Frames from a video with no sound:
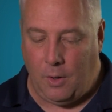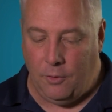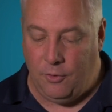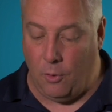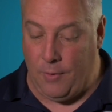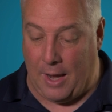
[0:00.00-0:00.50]

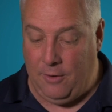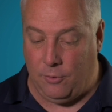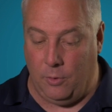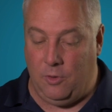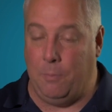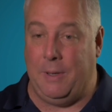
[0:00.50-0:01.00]
So that is
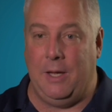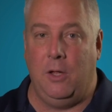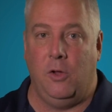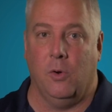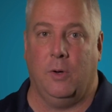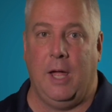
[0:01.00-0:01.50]
going to be
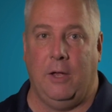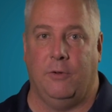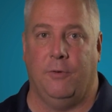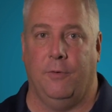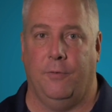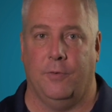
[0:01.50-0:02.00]
your
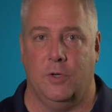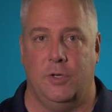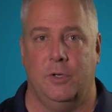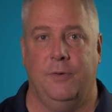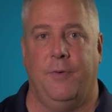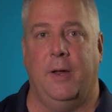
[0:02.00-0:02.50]
case. First,
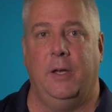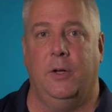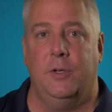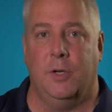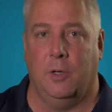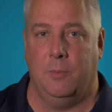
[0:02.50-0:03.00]
you're defining
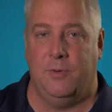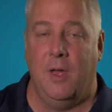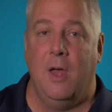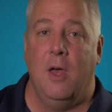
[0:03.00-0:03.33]
your terms.